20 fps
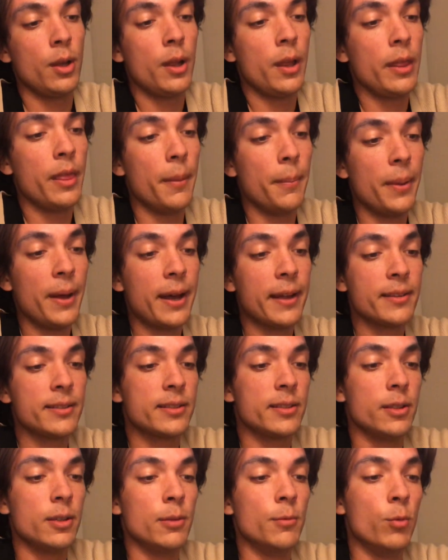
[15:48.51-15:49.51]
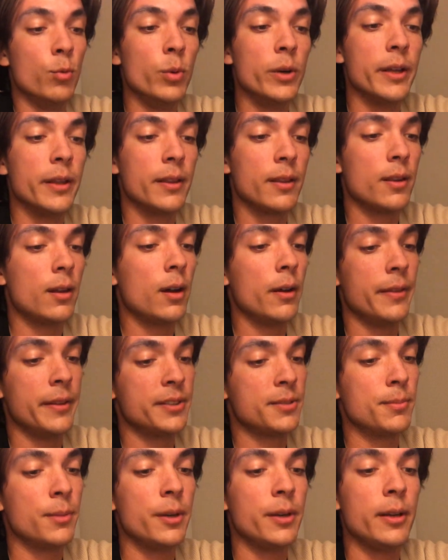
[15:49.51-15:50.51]
the bathtub with on
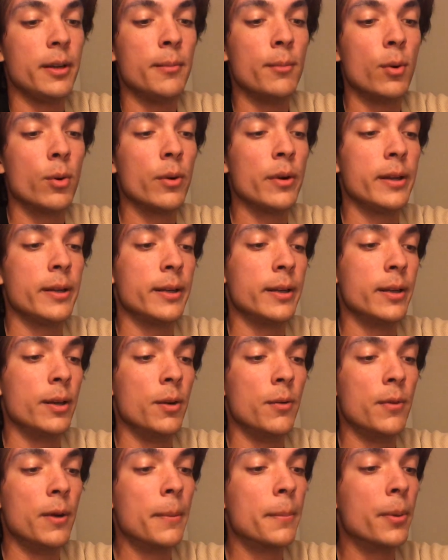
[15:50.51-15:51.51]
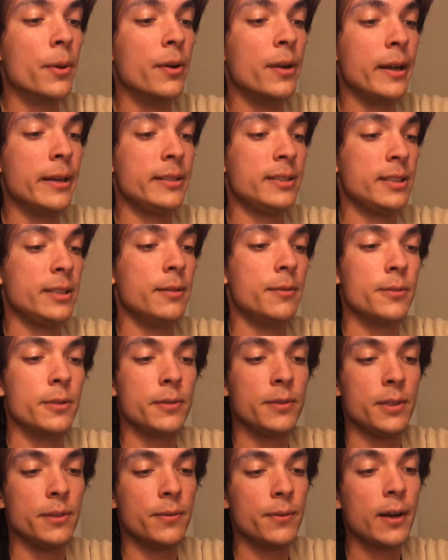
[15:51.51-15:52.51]
this Monday morning in November
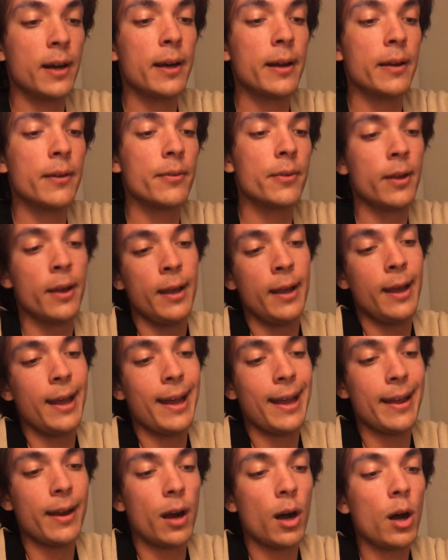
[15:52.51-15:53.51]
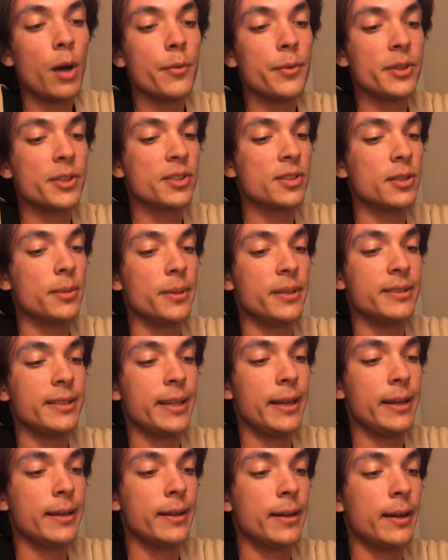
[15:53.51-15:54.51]
1955 had obviously been
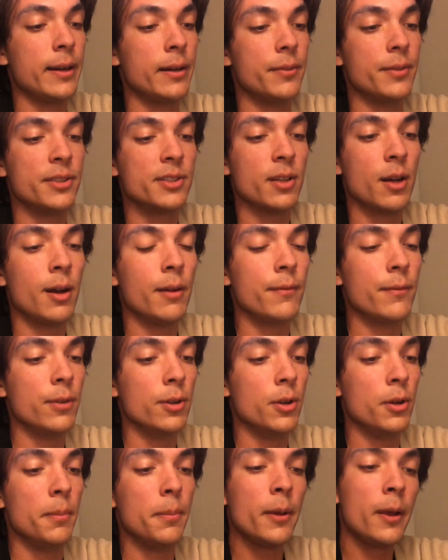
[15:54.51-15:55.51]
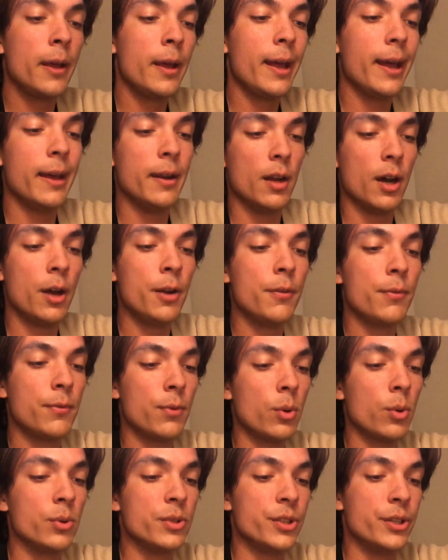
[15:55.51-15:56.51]
taken out of its envelope and
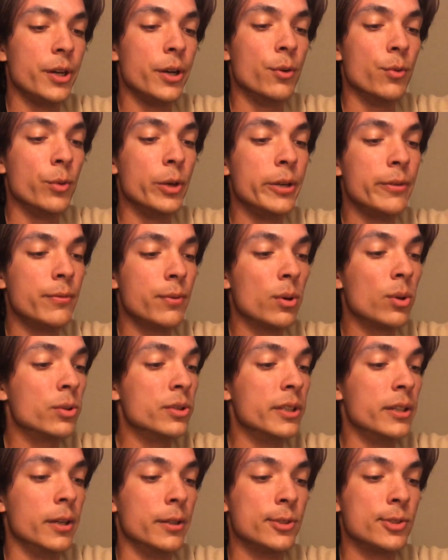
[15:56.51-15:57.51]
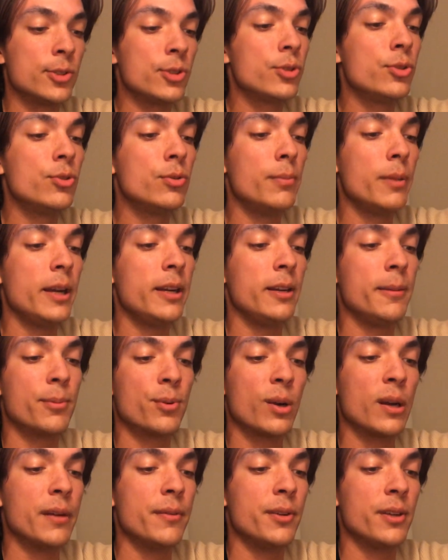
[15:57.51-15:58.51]
unfolded and refolded on too many
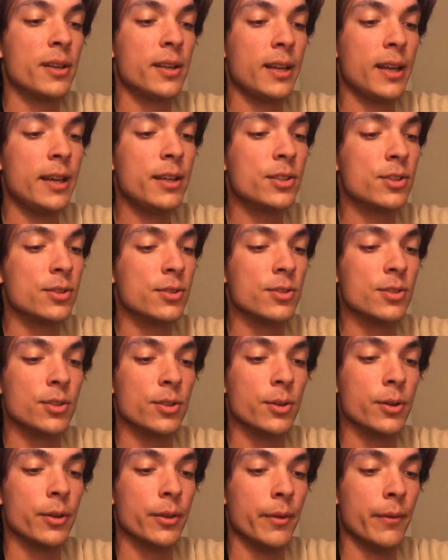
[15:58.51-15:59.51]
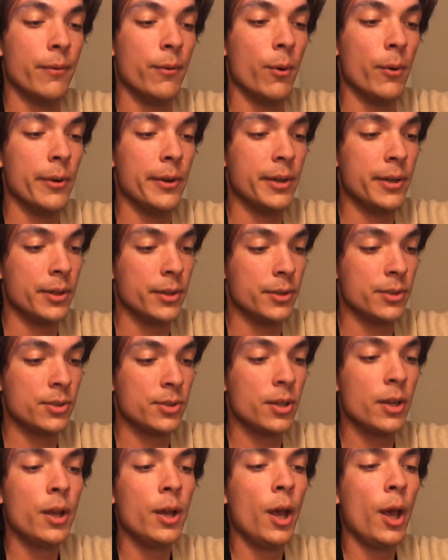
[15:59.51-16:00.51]
private occasions during the 4 years,
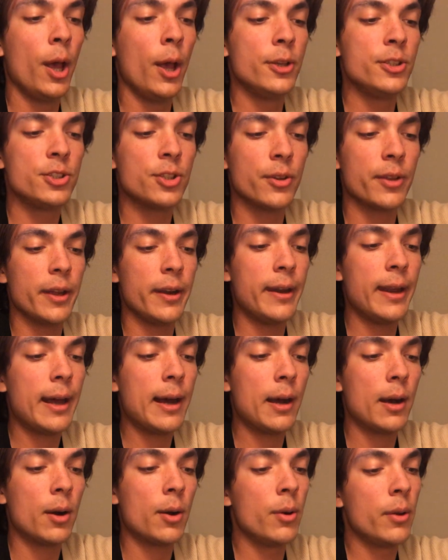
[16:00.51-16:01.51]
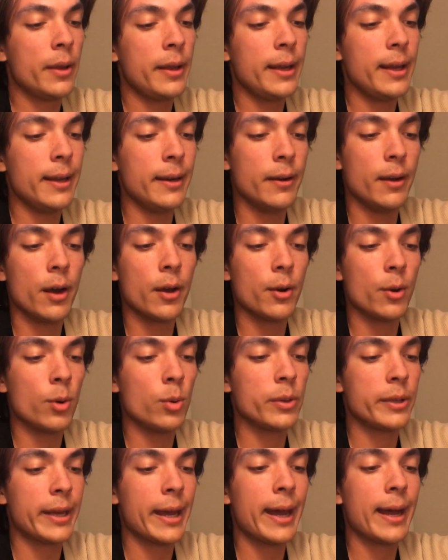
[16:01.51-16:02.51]
so now it not
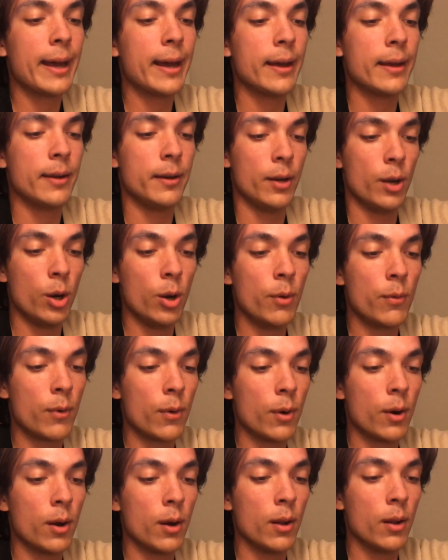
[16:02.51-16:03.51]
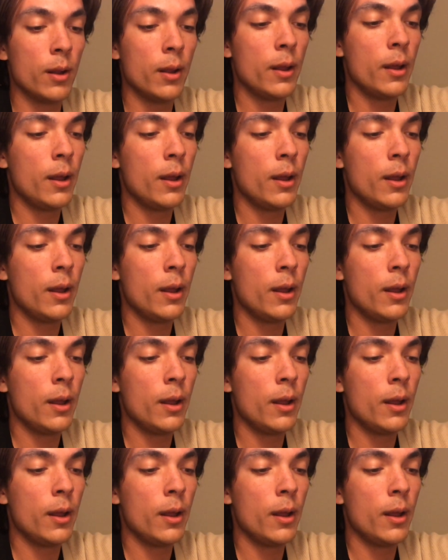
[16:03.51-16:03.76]
only had an overall